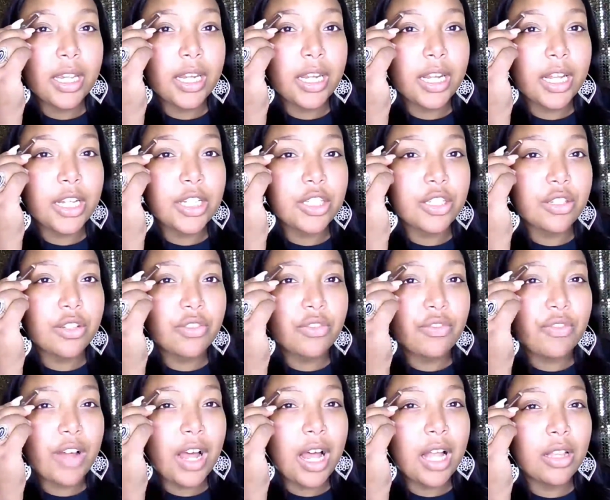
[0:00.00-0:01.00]
And I just
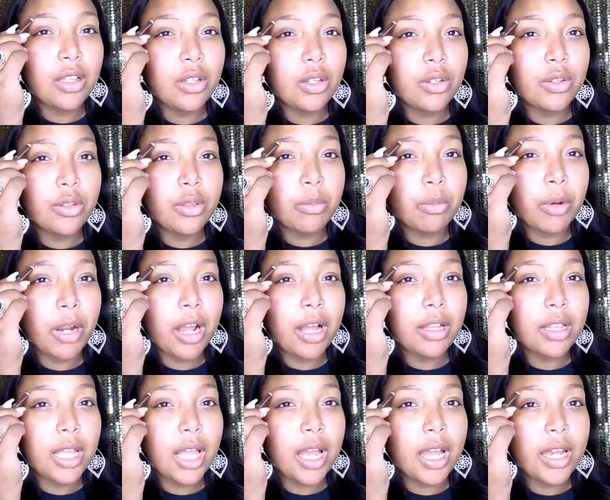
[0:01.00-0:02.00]
follow the
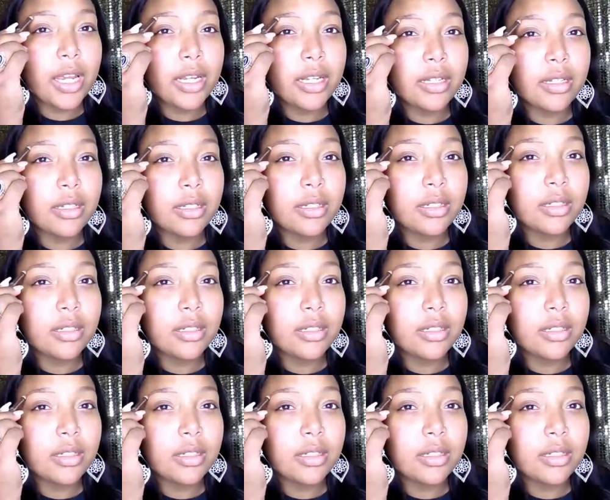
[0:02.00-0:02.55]
brow line.